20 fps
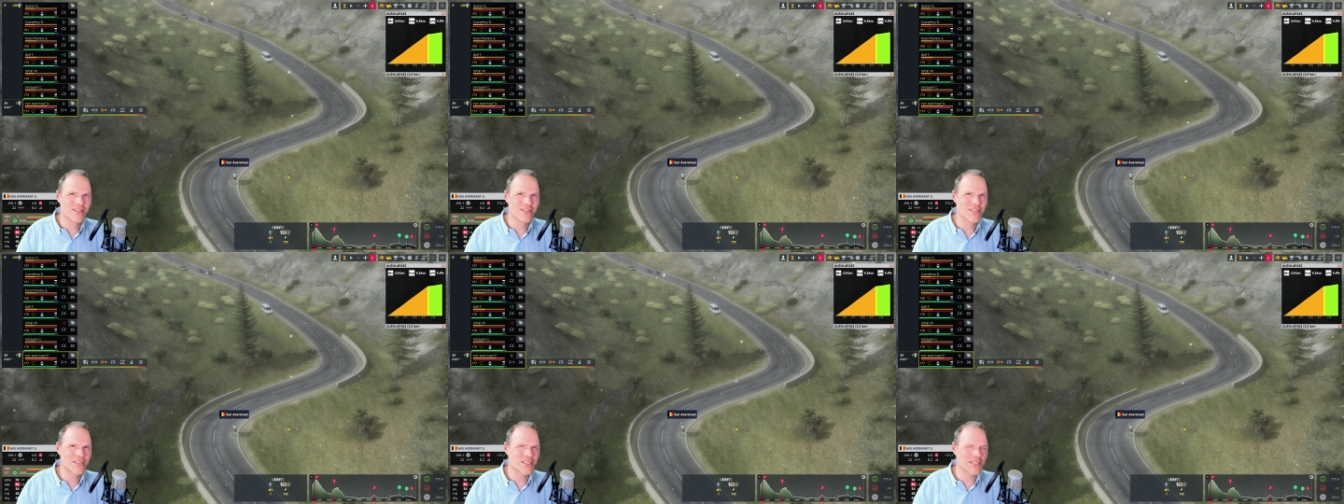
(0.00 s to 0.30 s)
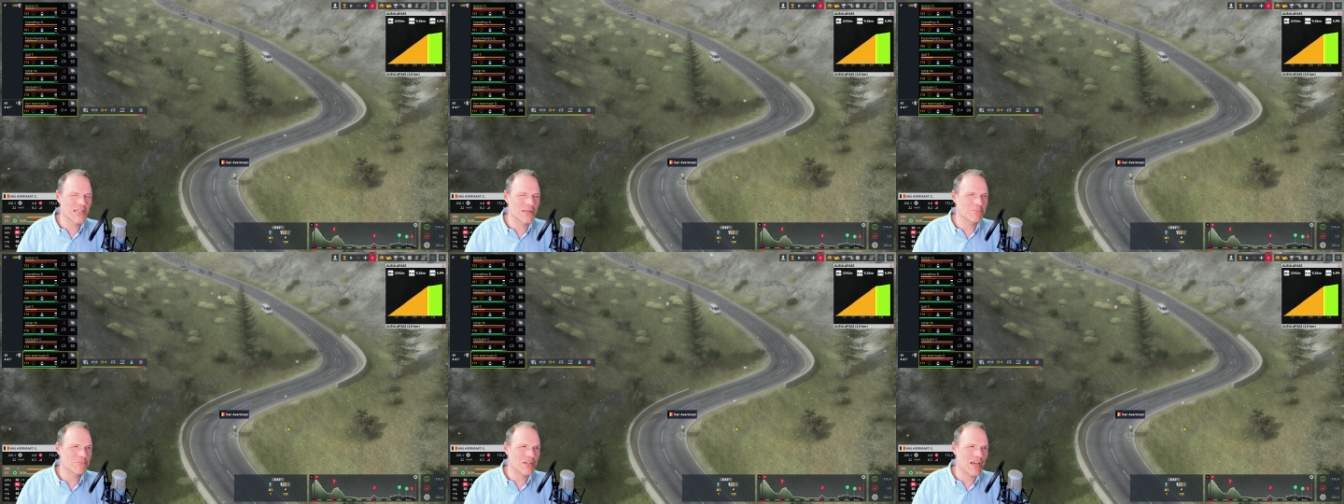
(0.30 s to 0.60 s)

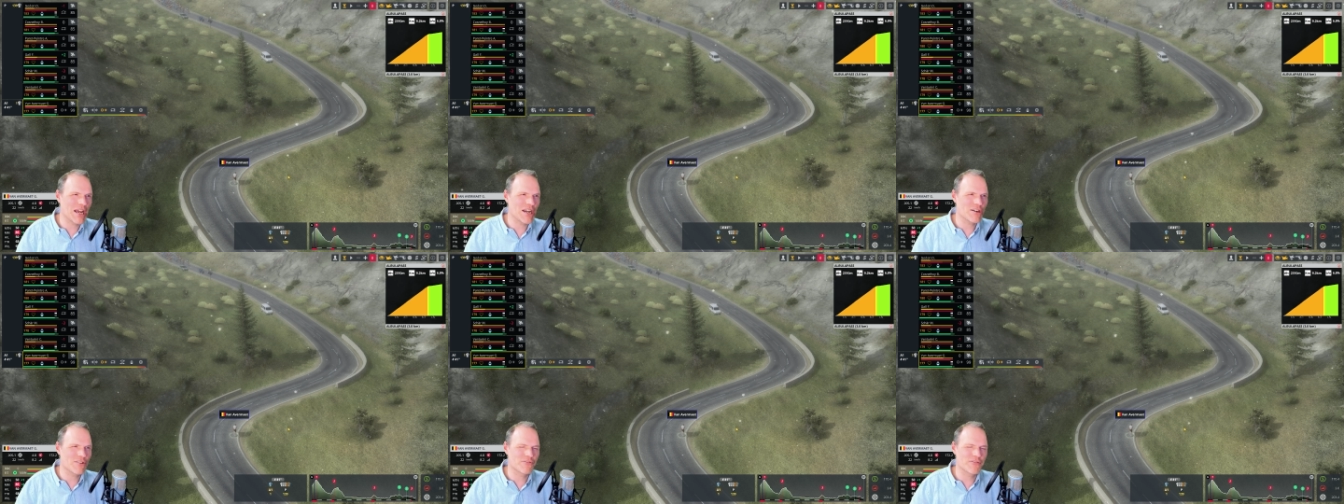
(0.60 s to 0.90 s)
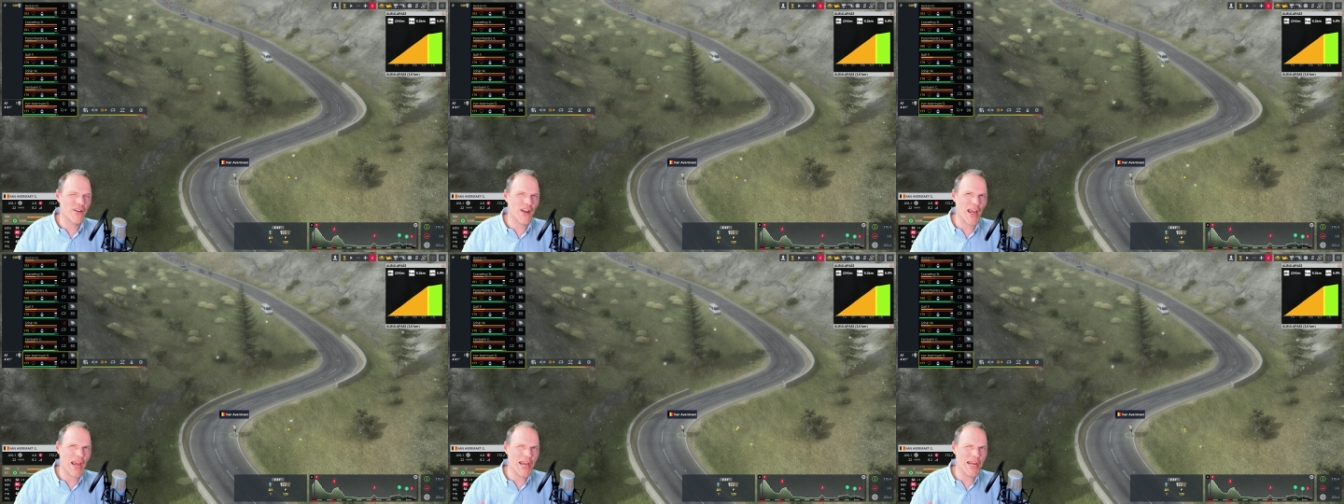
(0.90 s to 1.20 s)
some kind of
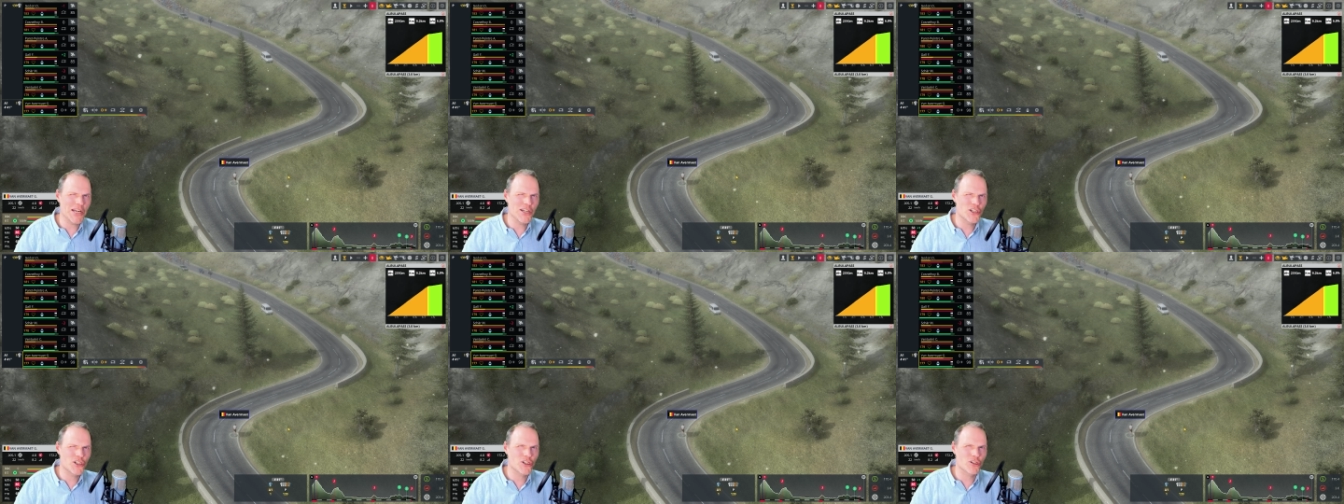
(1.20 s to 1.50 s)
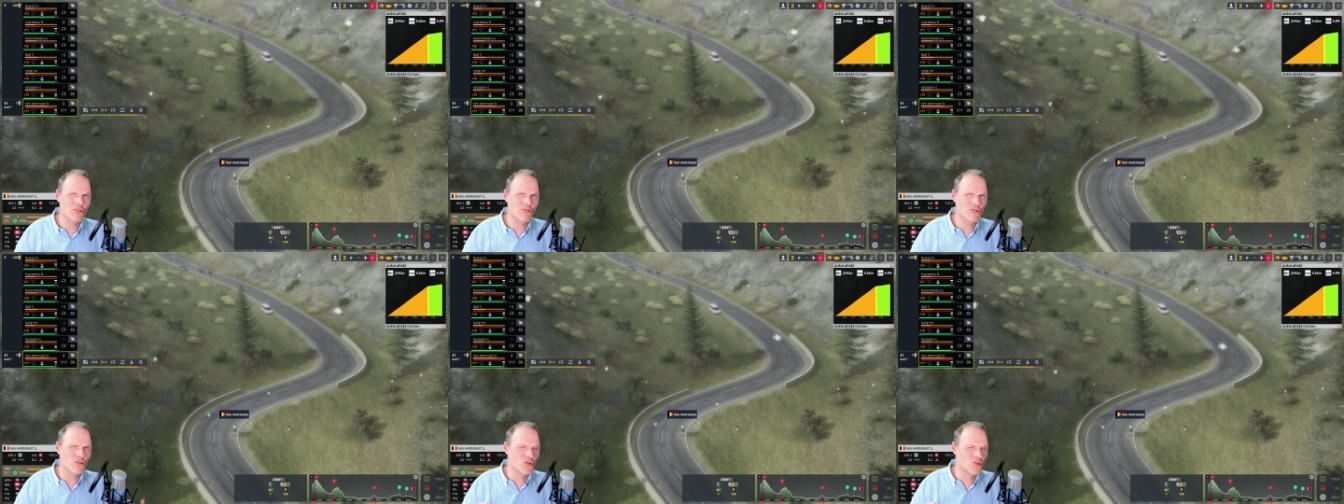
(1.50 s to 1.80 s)

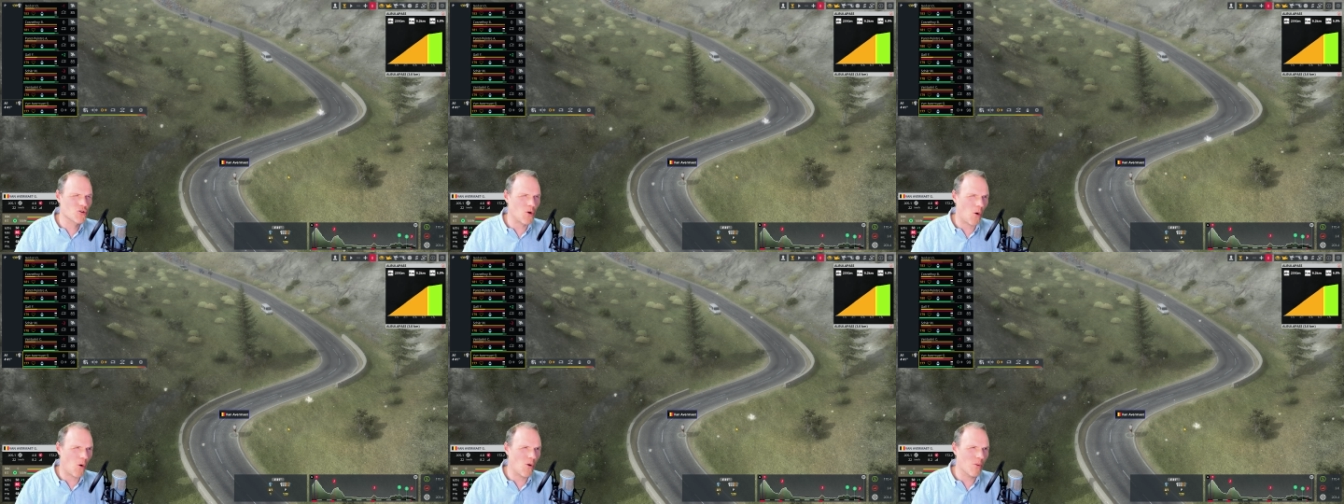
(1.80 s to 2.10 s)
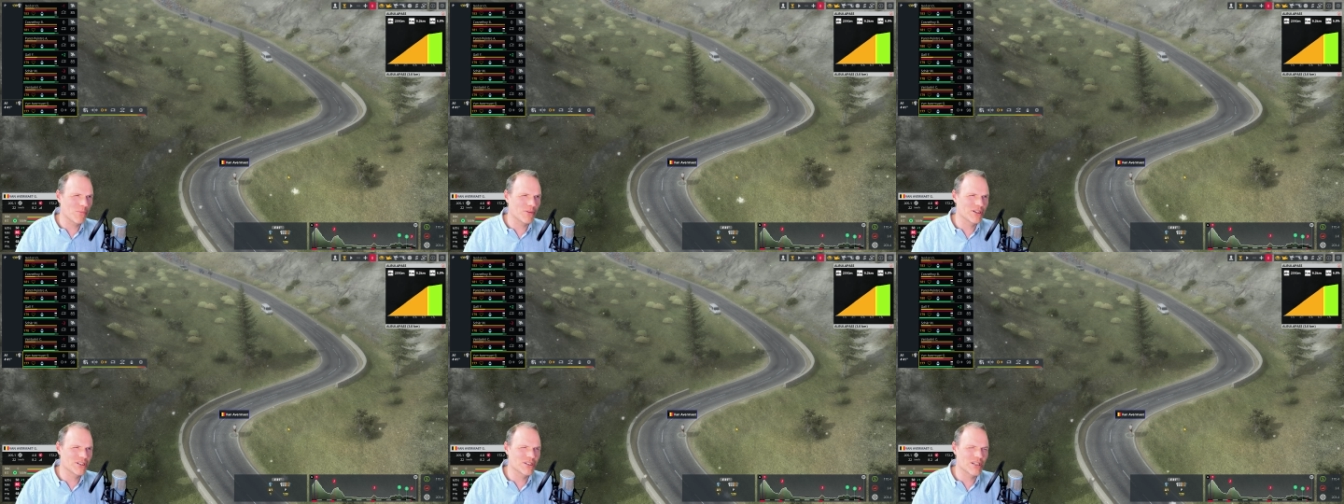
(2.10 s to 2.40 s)
ancient
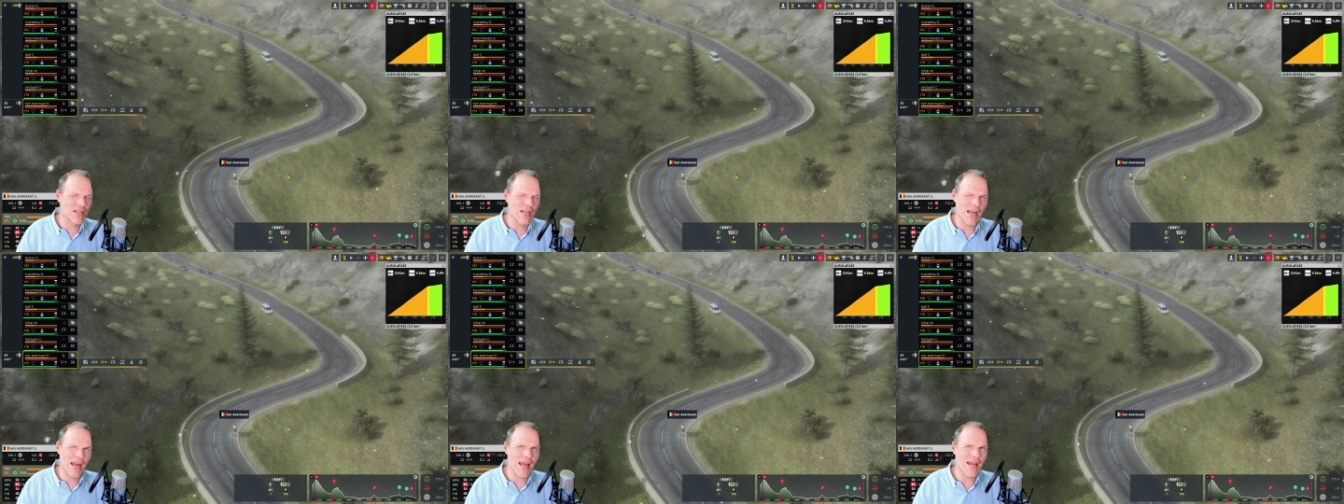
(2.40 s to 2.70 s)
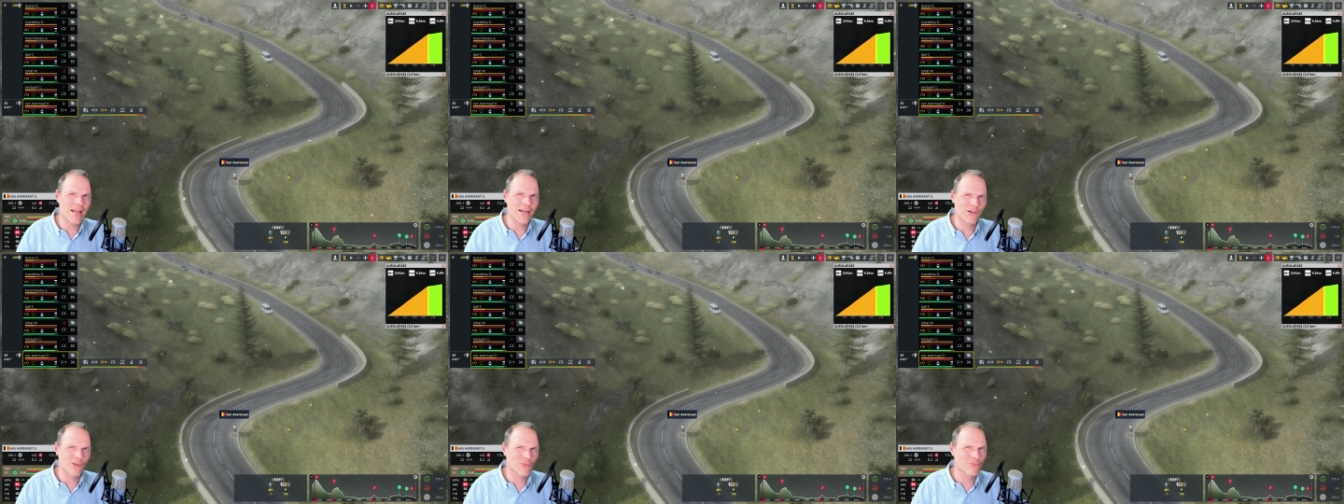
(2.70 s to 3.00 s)
dormant
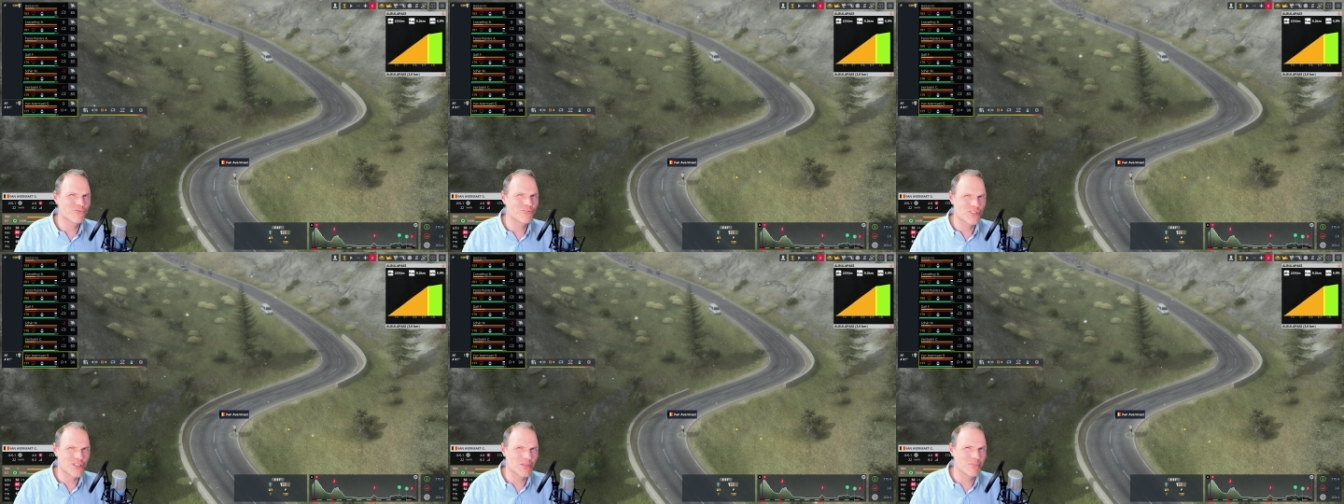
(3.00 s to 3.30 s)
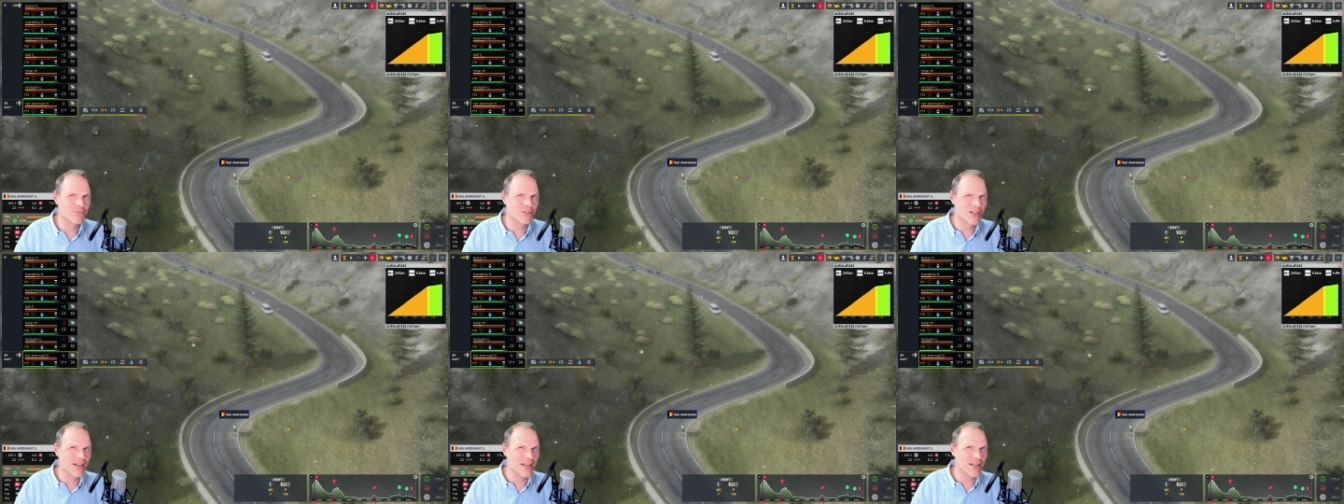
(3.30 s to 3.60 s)
layer of
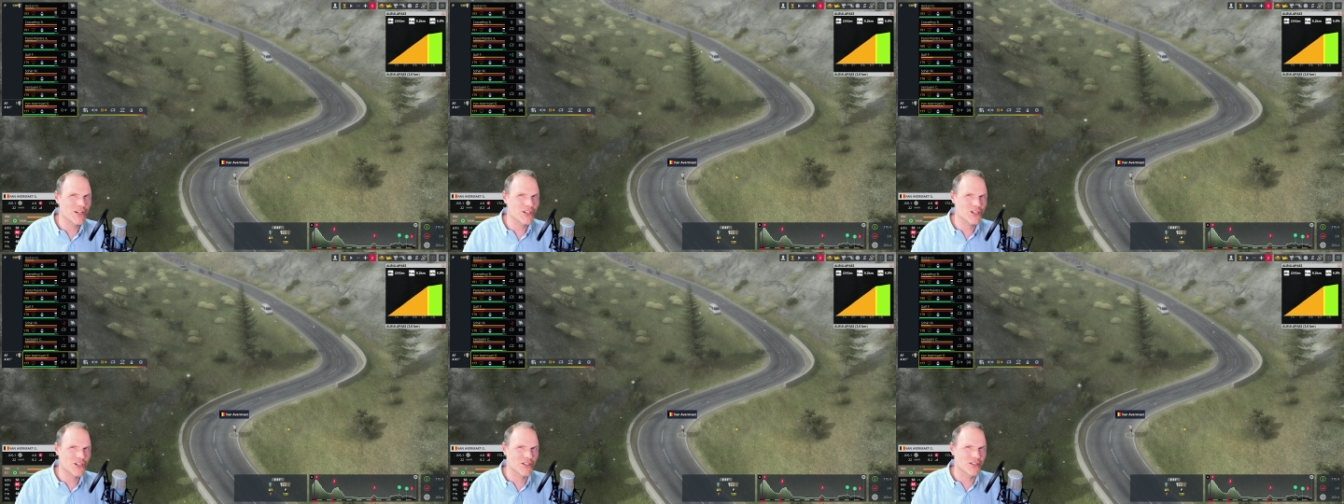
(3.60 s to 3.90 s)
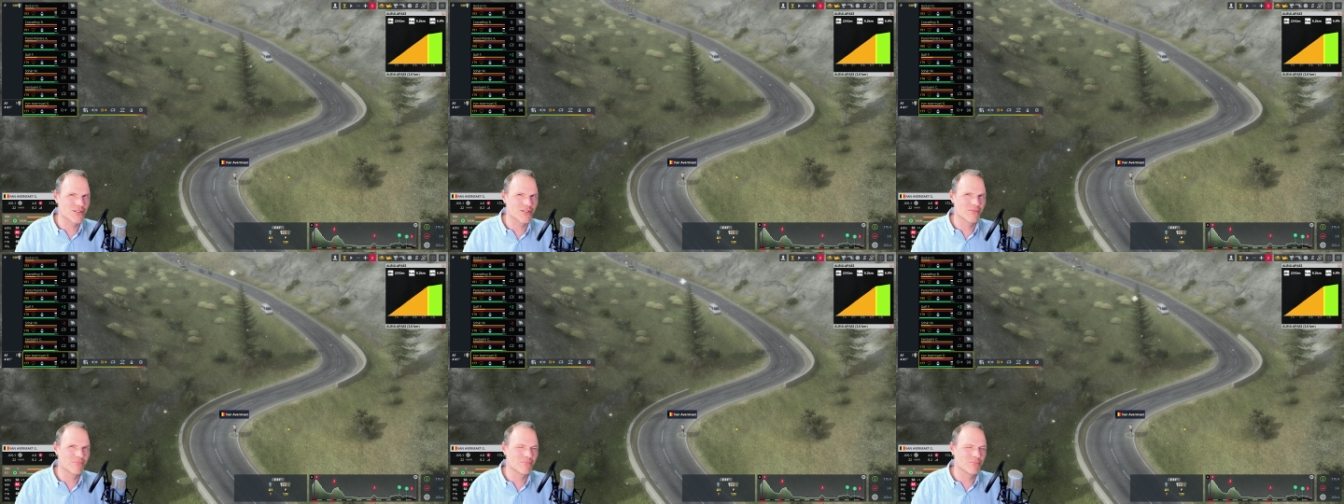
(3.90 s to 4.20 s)

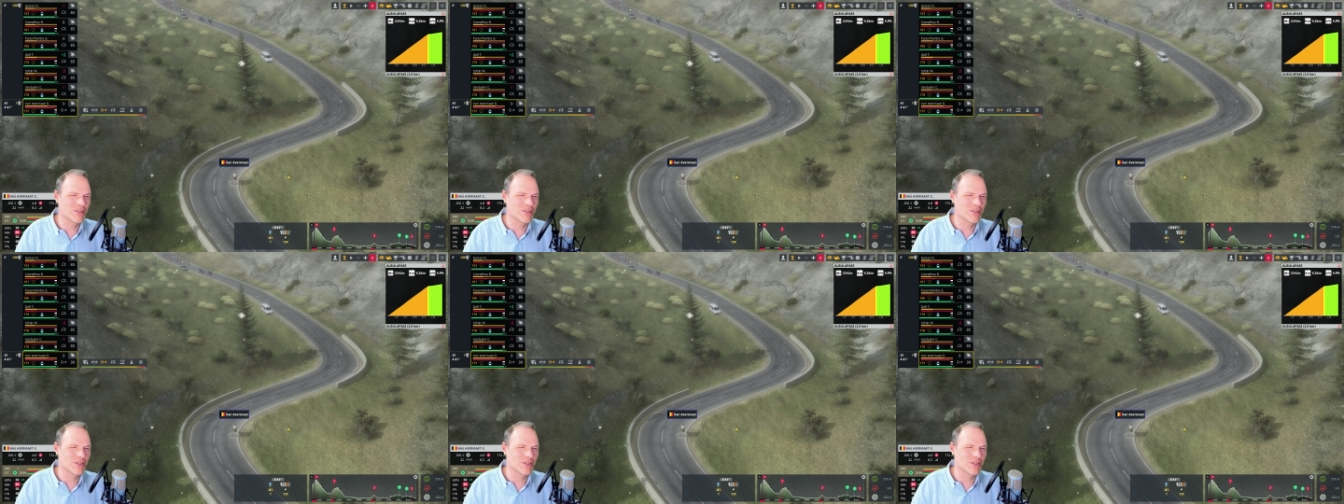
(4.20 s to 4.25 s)
simulation